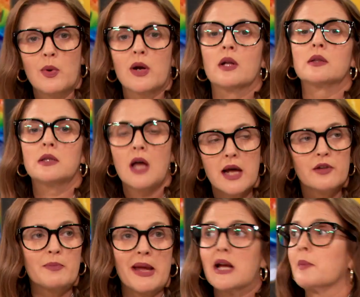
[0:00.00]
wear a lot
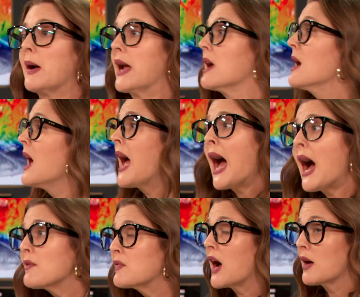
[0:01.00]
of makeup. I
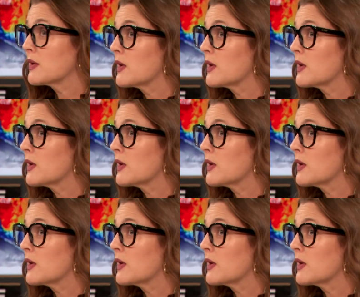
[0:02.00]
have a